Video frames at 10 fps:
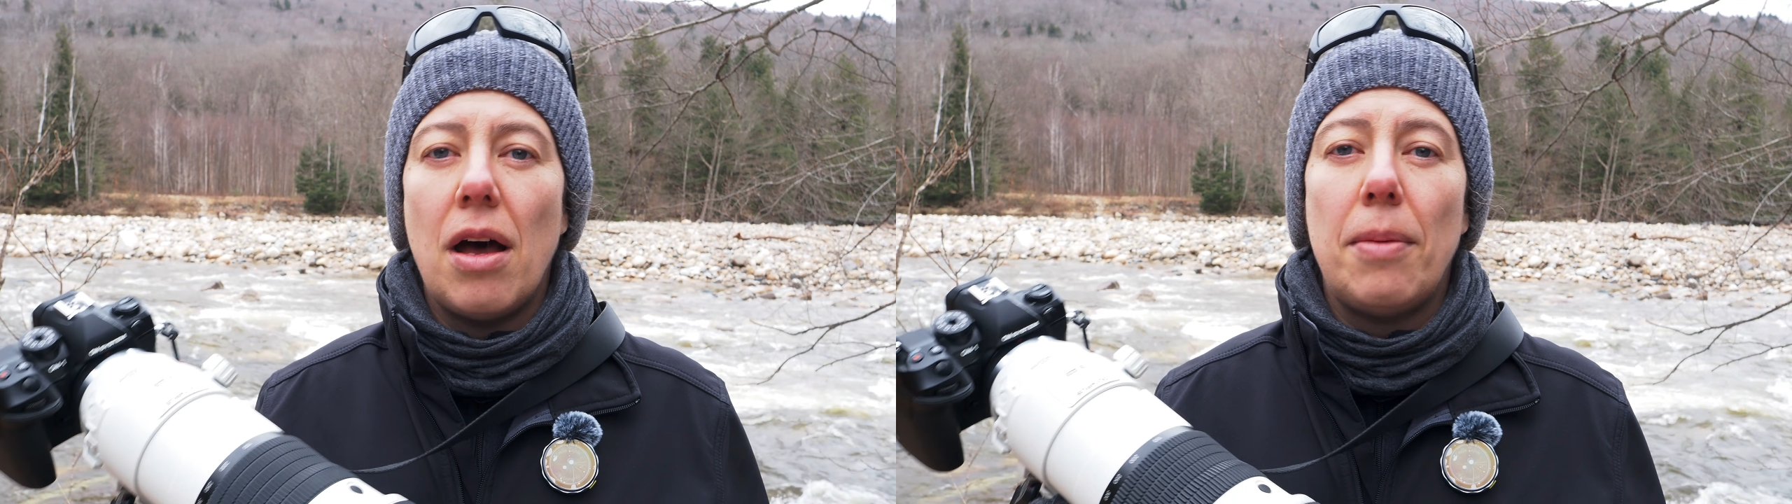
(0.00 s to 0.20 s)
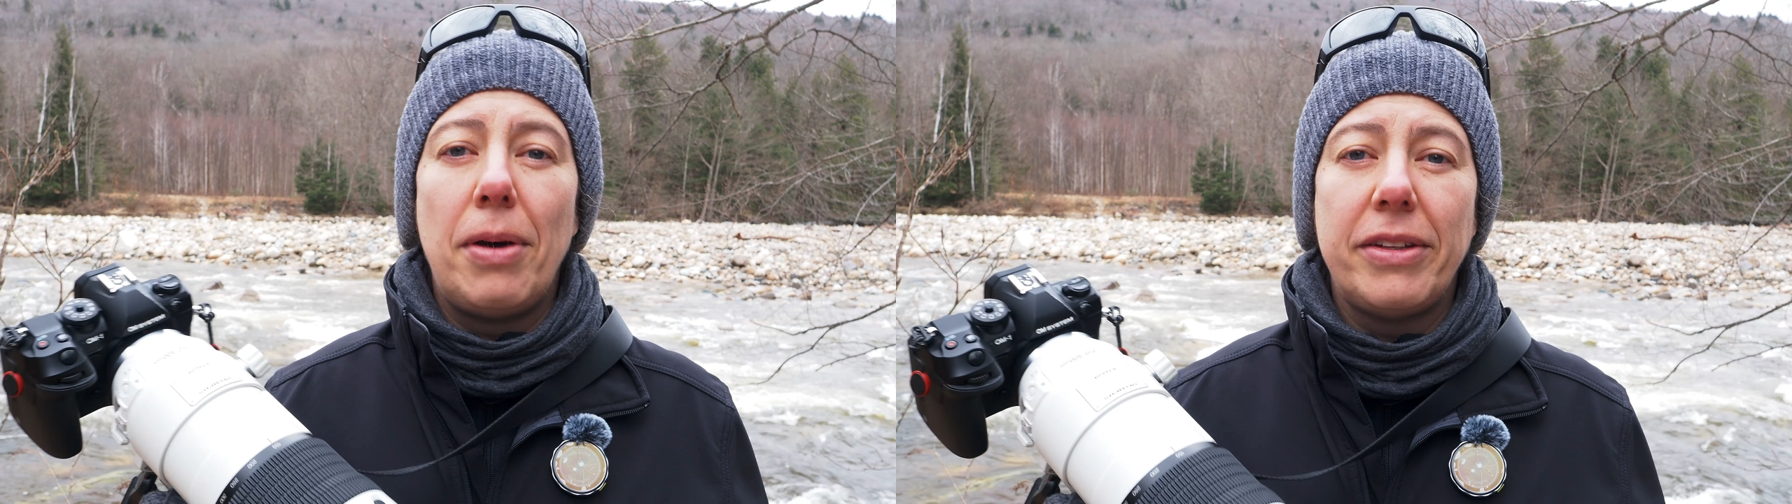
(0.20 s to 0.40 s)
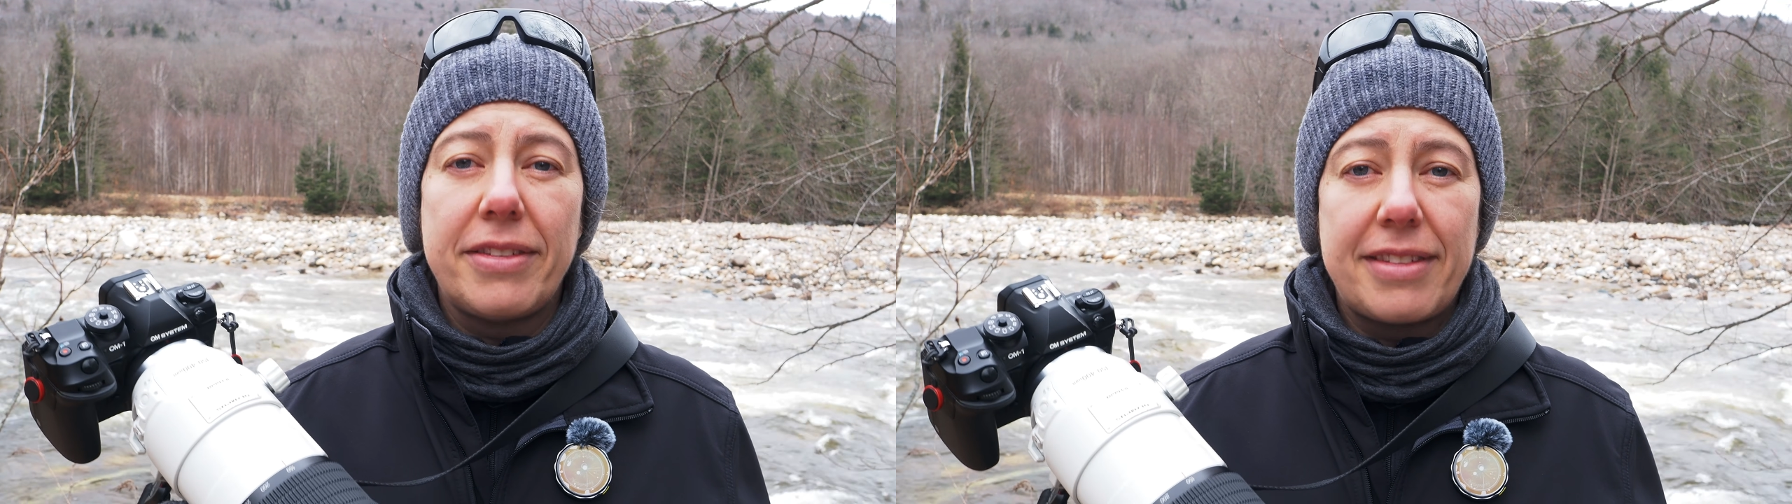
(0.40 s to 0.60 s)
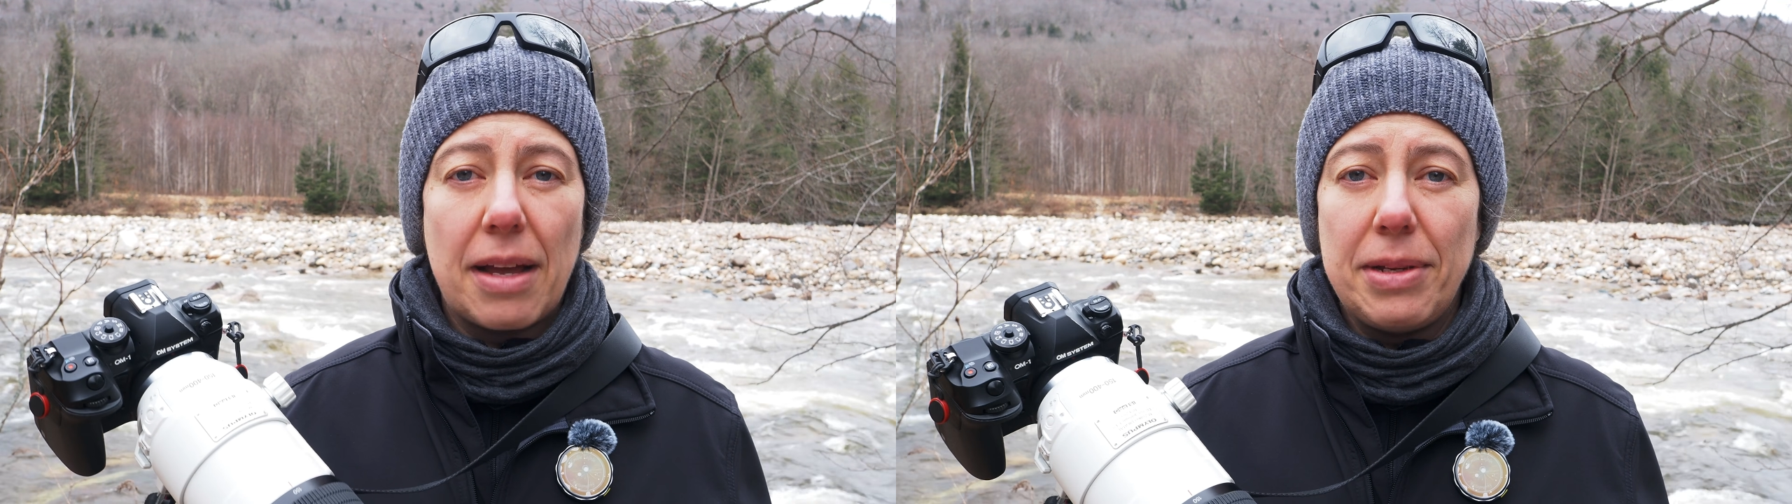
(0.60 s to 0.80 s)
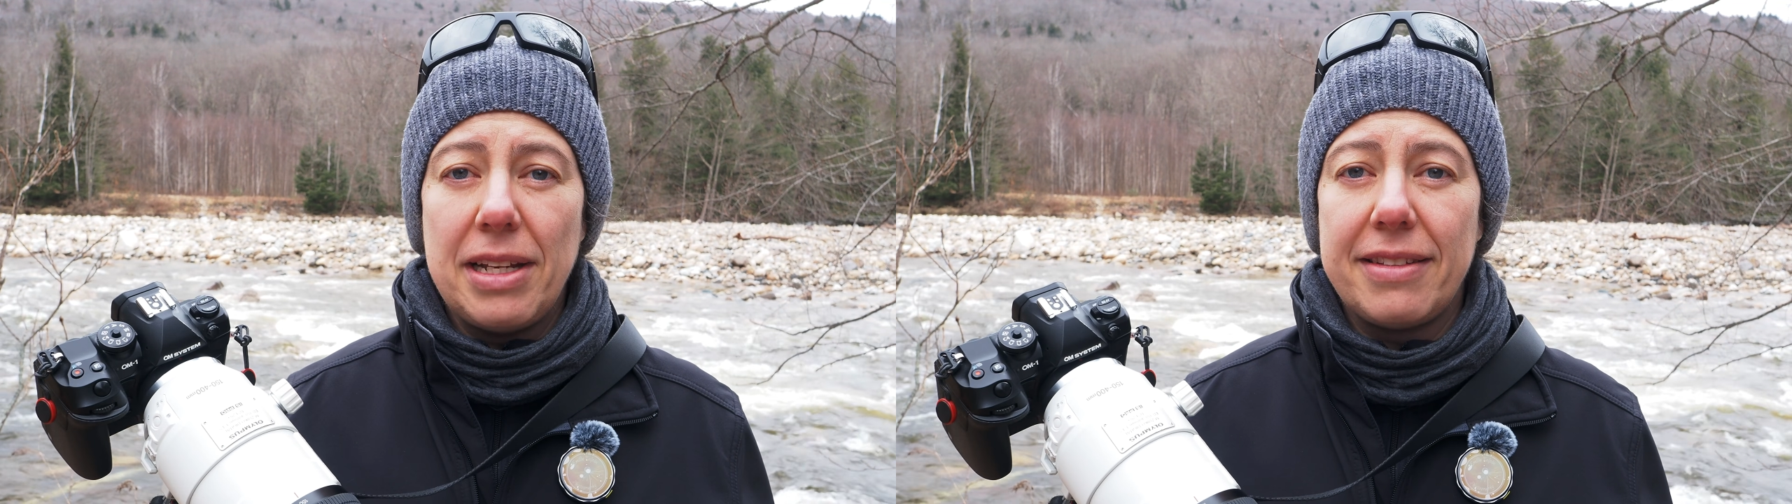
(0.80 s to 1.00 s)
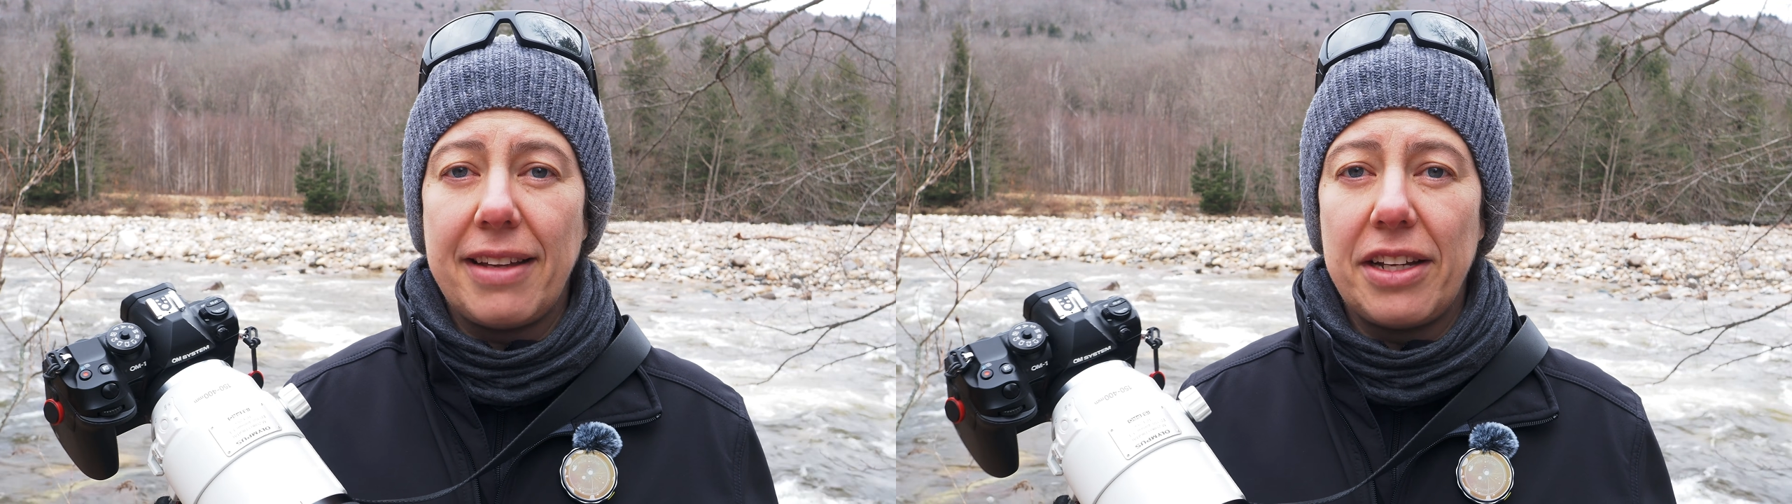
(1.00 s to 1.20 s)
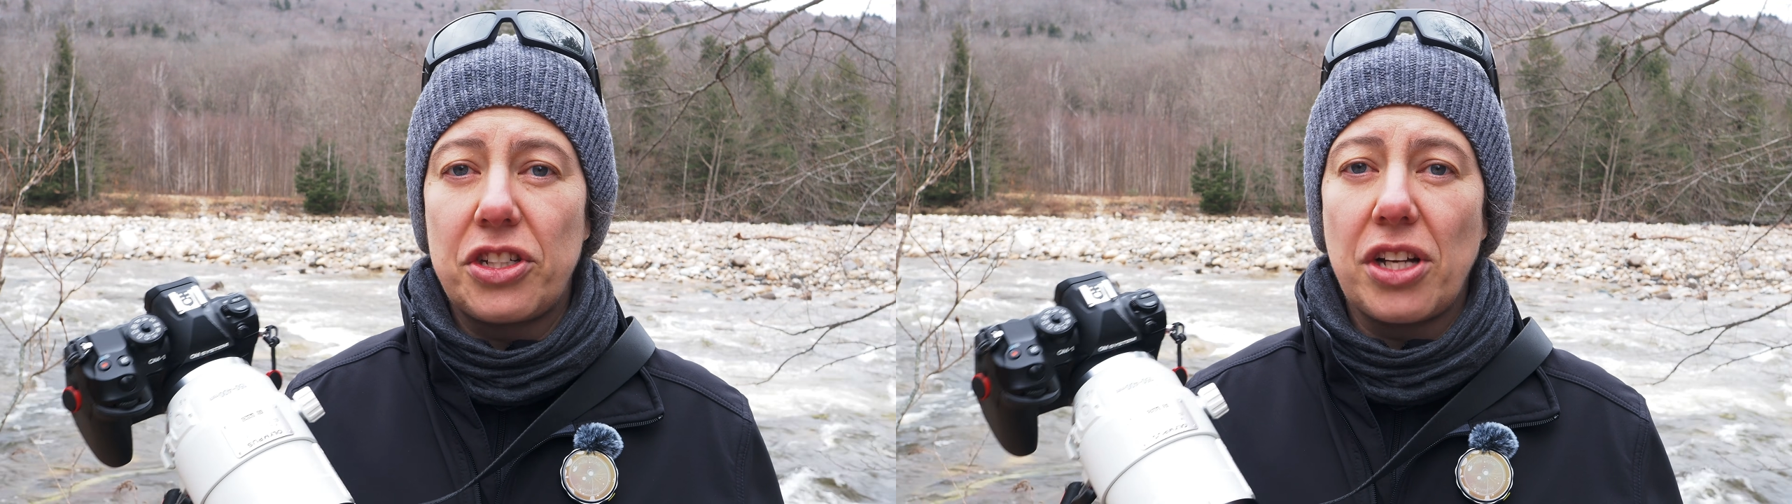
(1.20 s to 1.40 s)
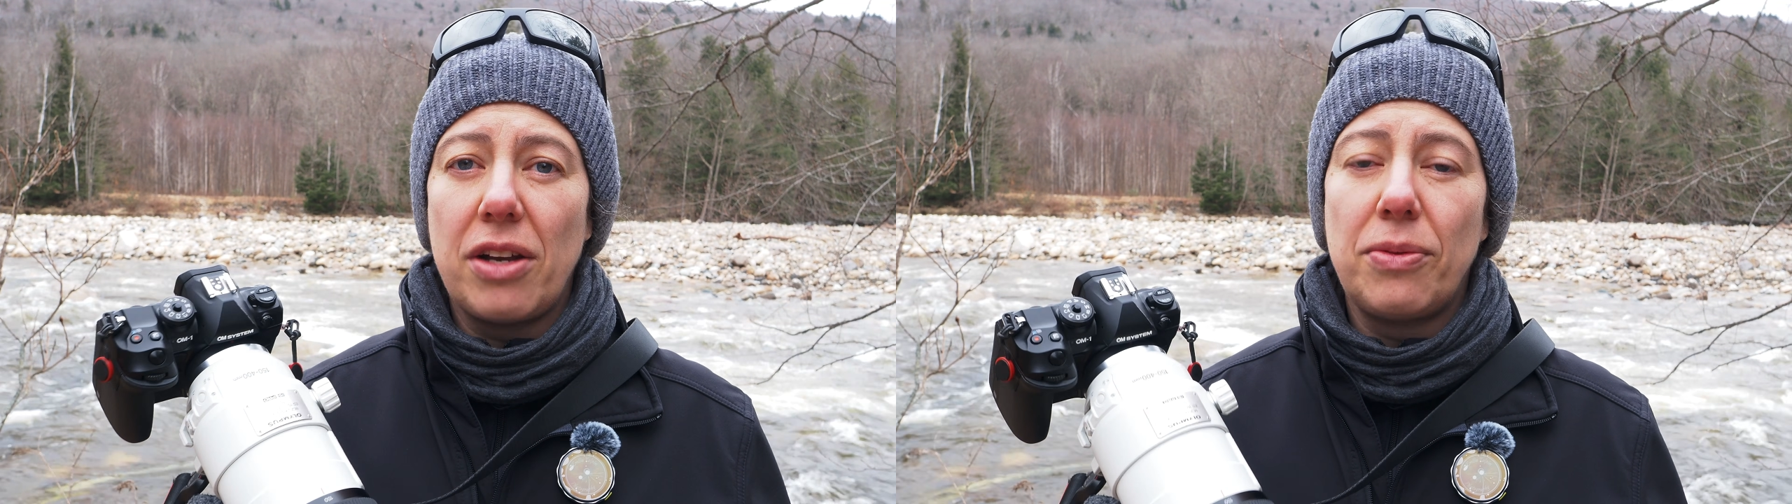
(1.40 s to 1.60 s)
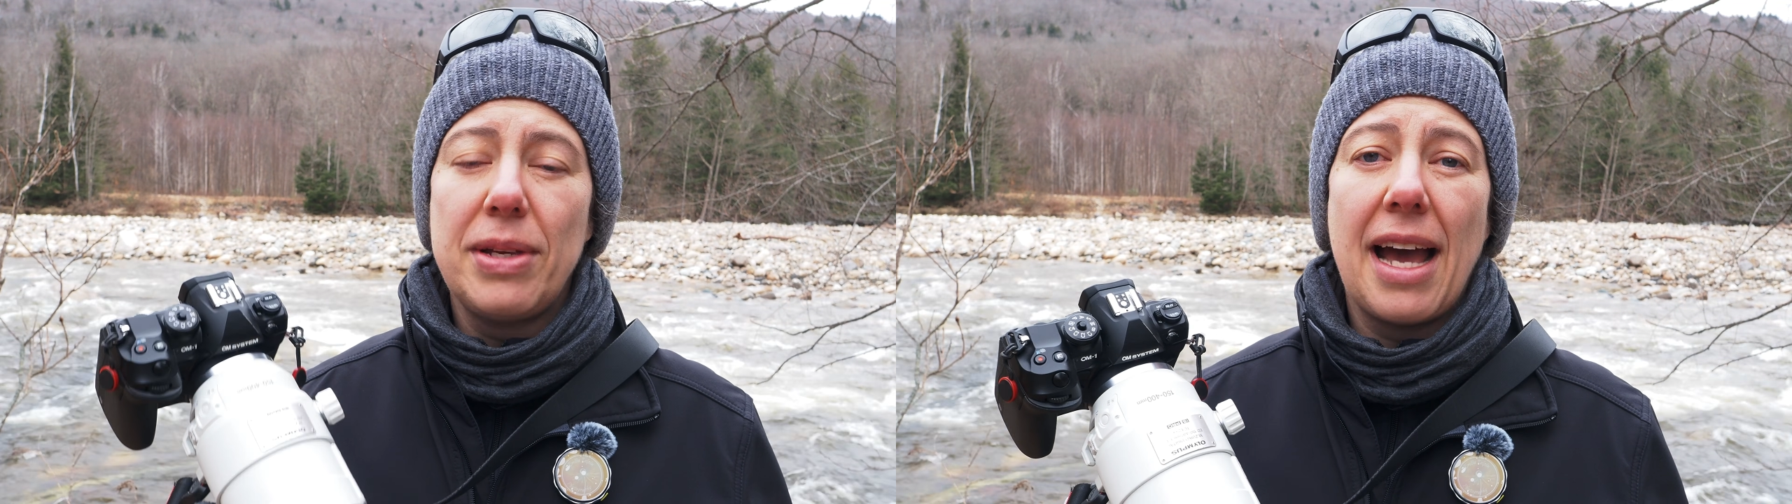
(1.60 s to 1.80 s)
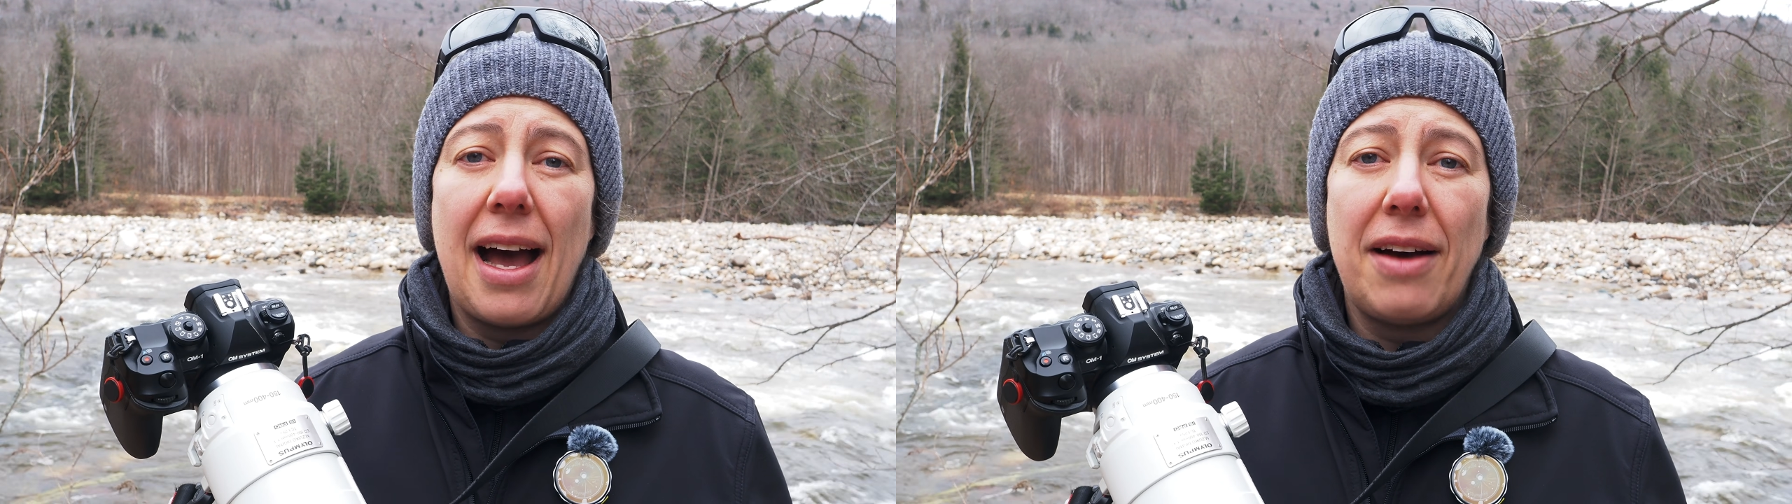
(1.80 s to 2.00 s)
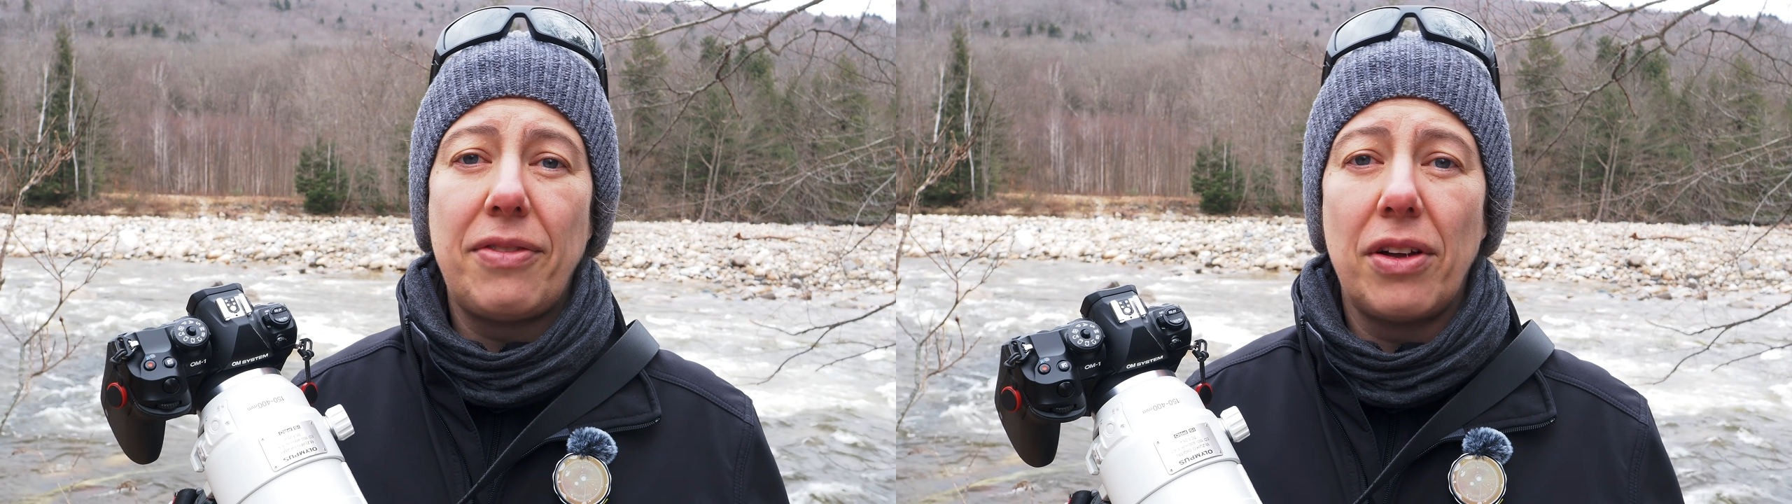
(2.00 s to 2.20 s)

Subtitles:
But the stabilization we have